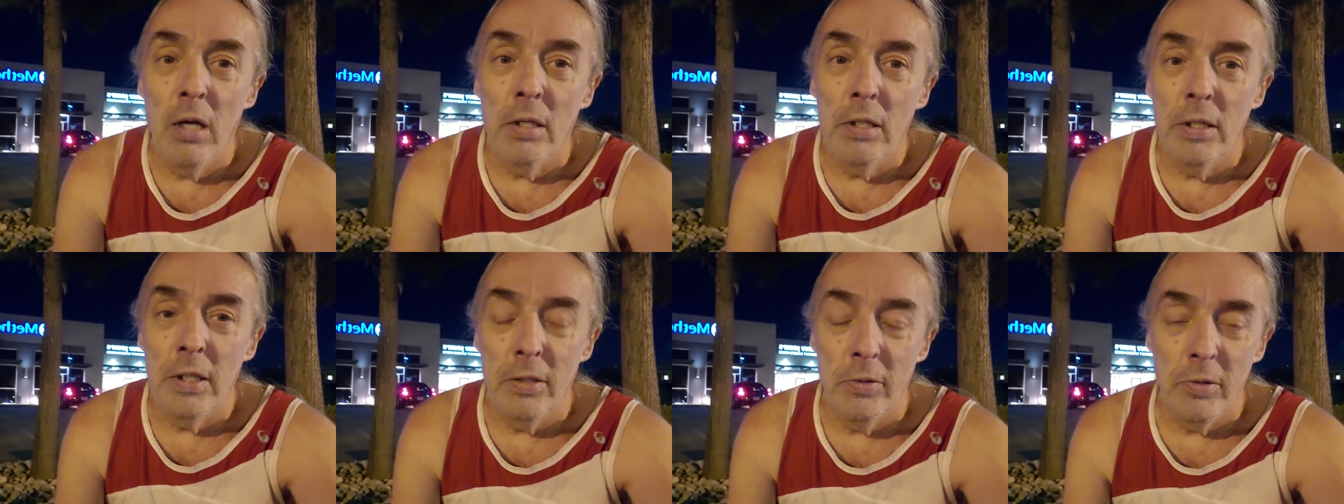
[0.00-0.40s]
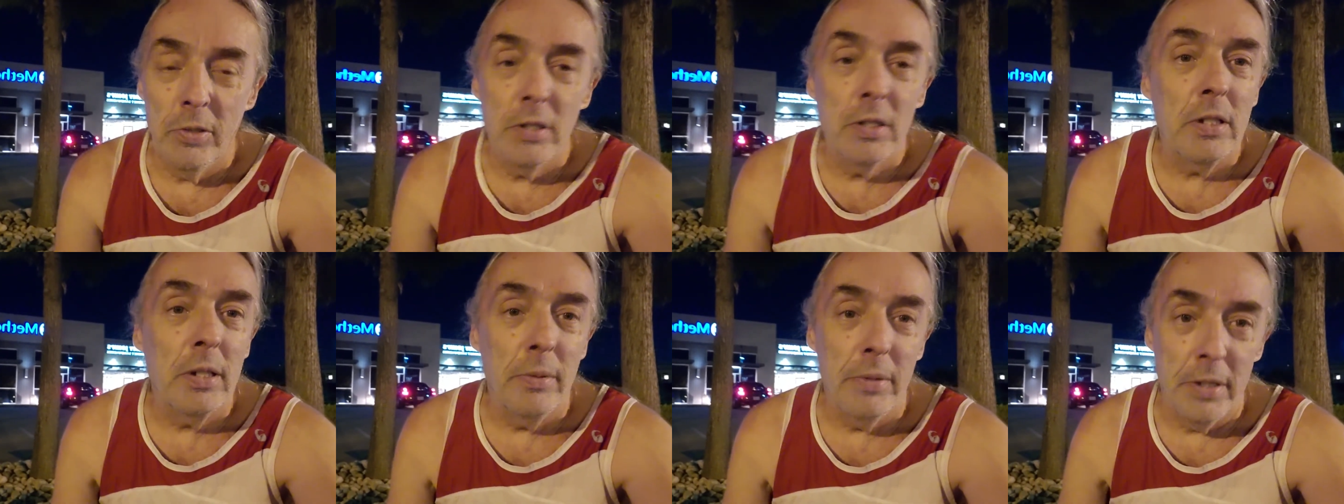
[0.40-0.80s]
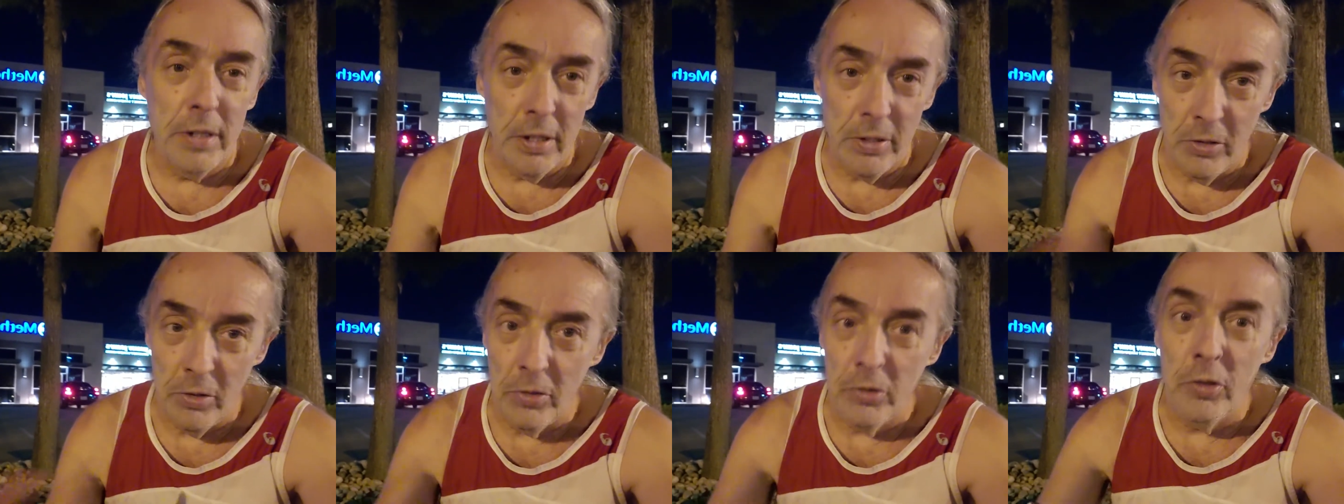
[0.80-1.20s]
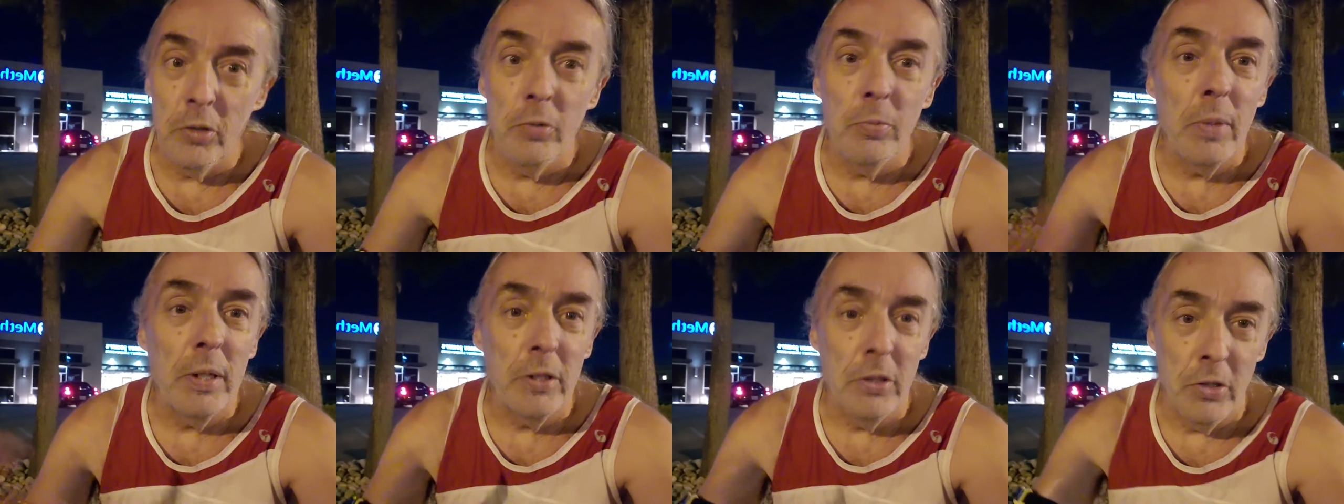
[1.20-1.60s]
and it continued through
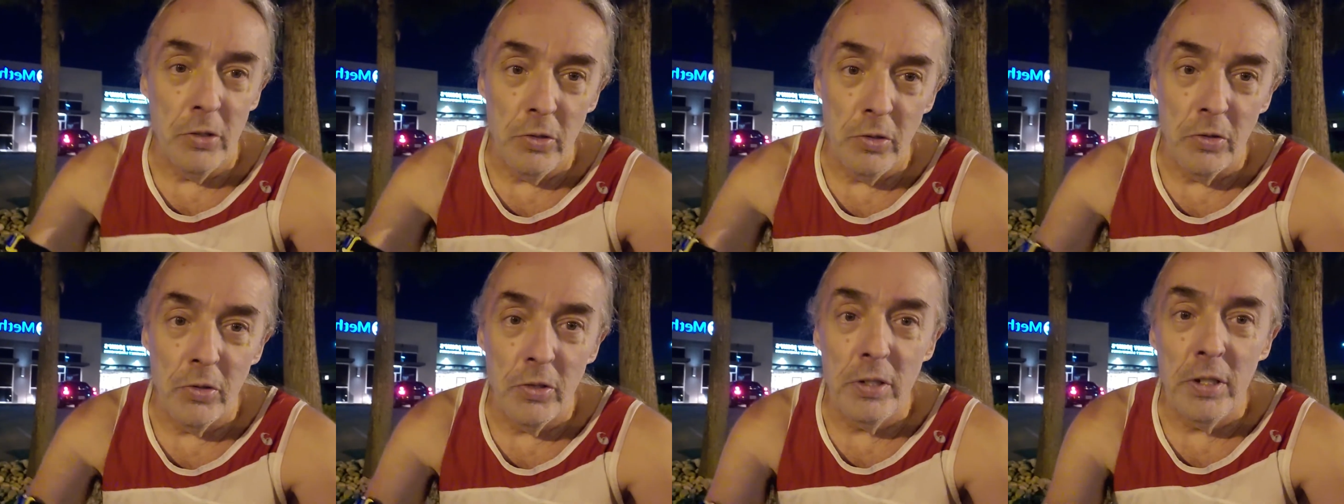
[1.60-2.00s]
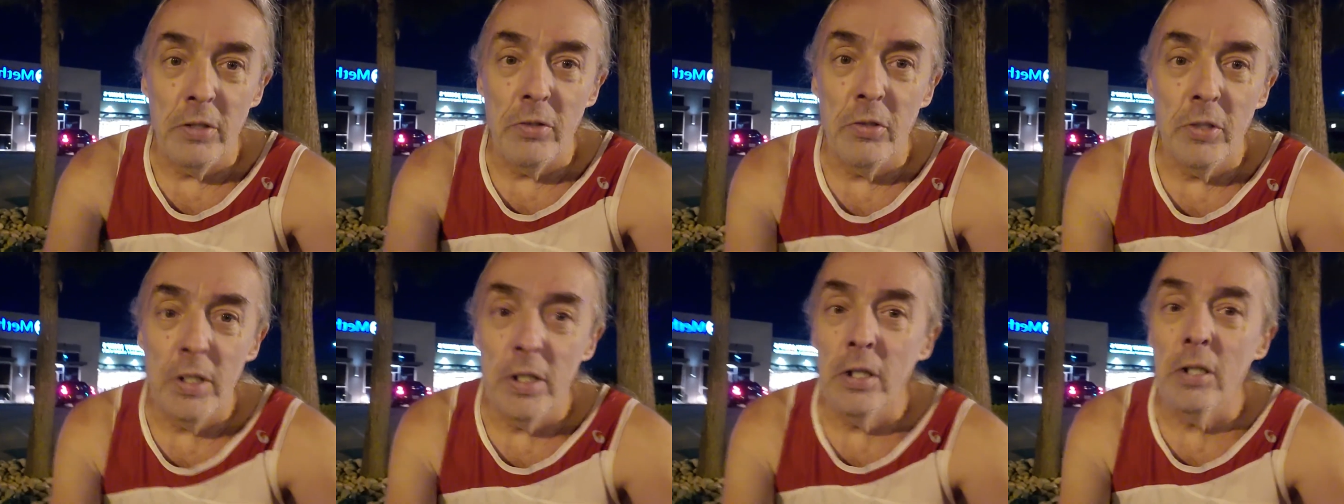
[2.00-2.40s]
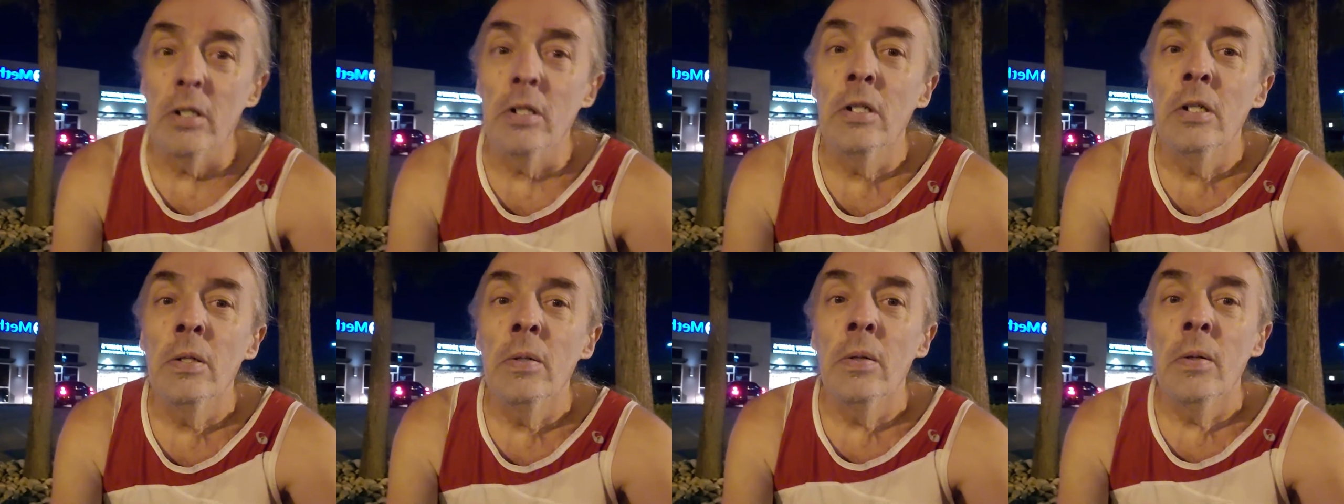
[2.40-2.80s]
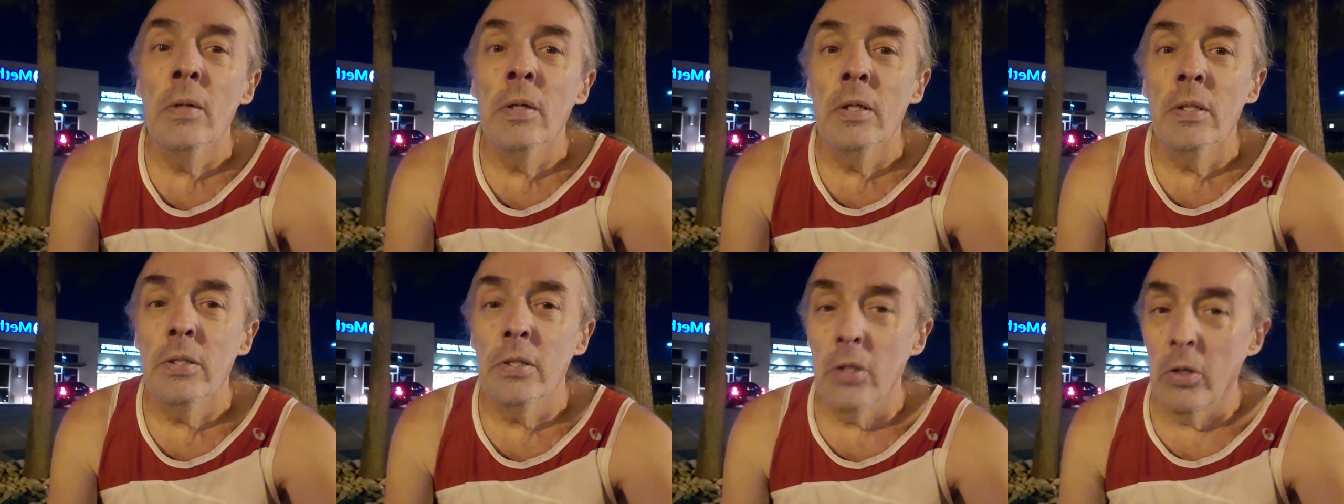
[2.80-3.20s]
my junior and senior year.
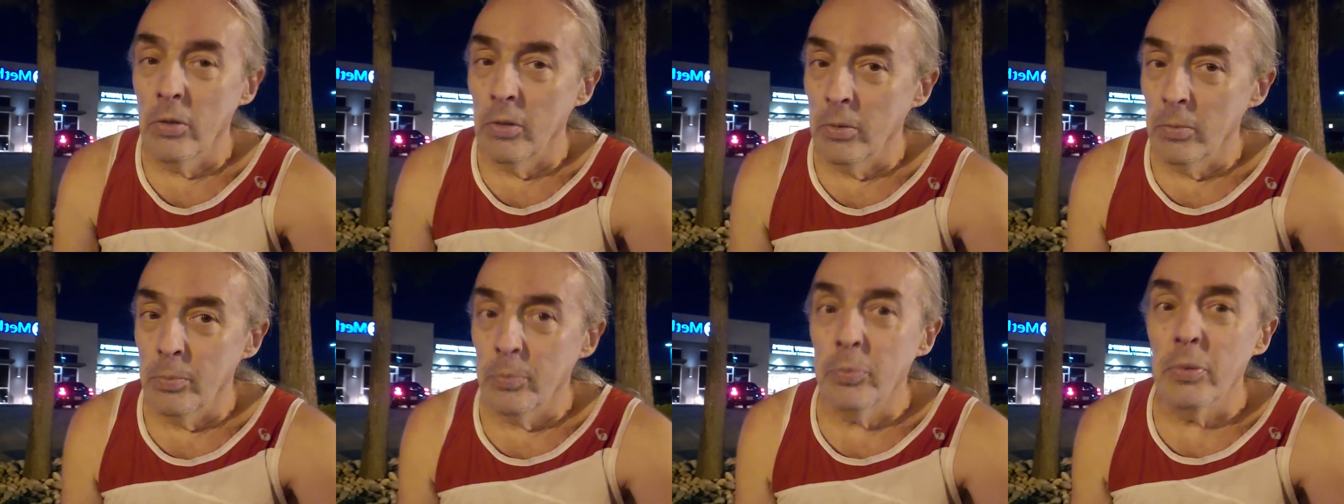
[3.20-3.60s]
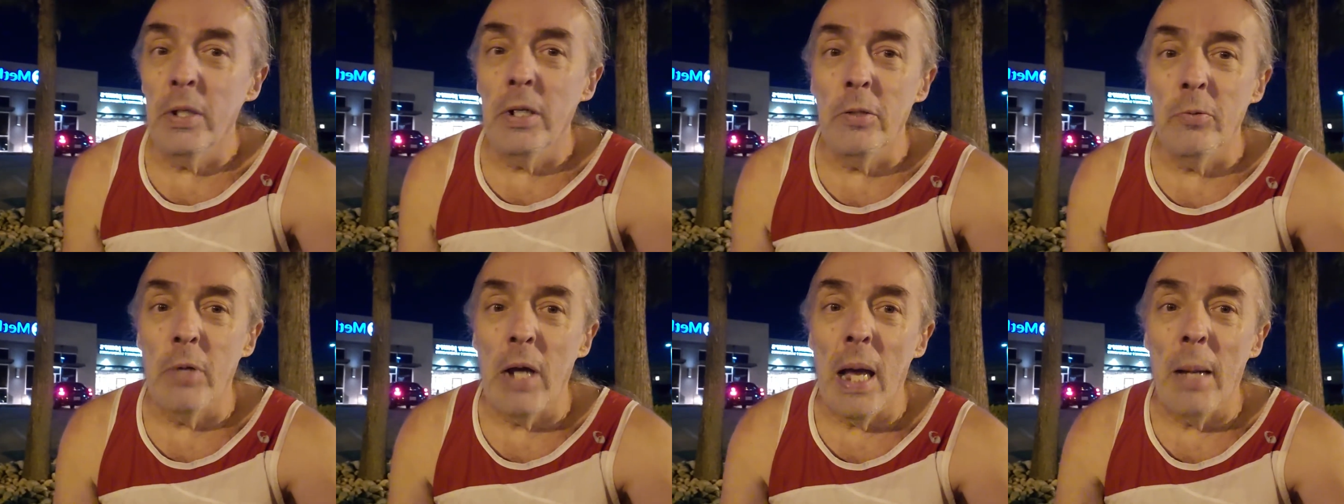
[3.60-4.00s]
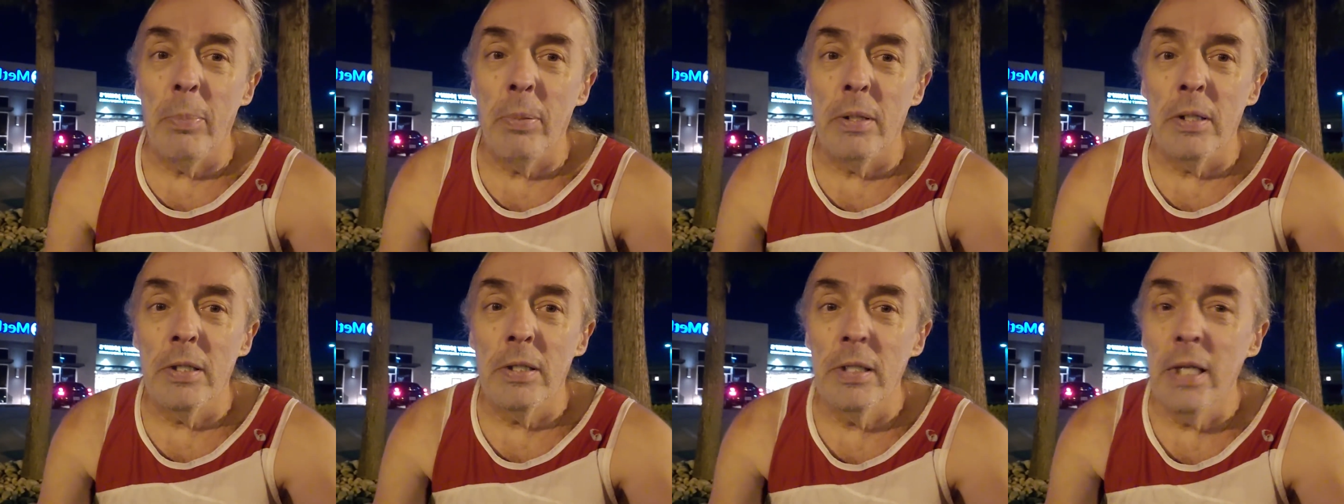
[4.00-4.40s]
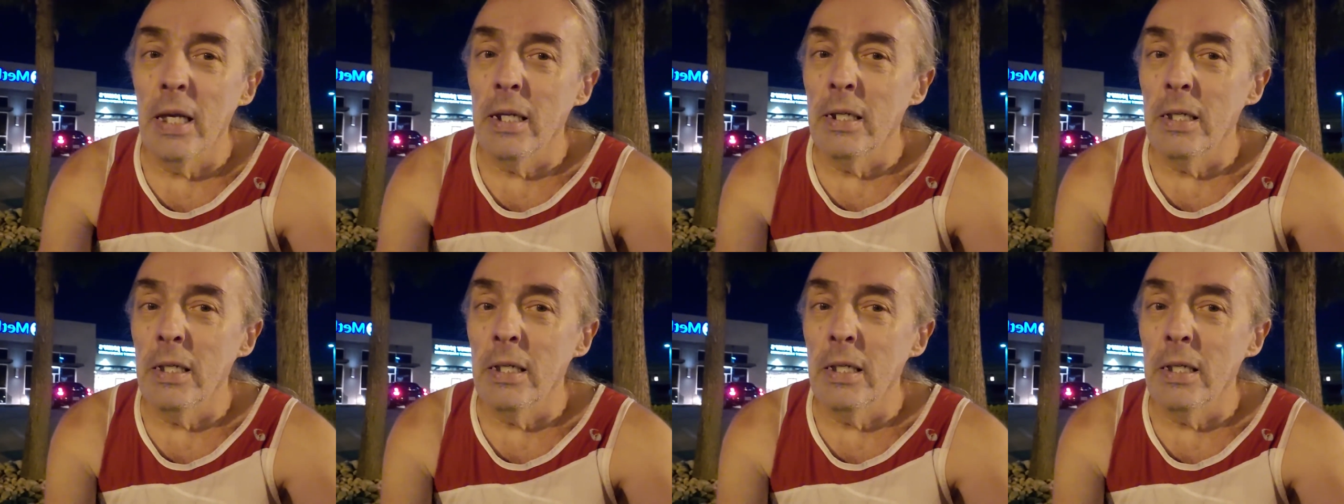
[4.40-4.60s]
So the pretty rapid ascent.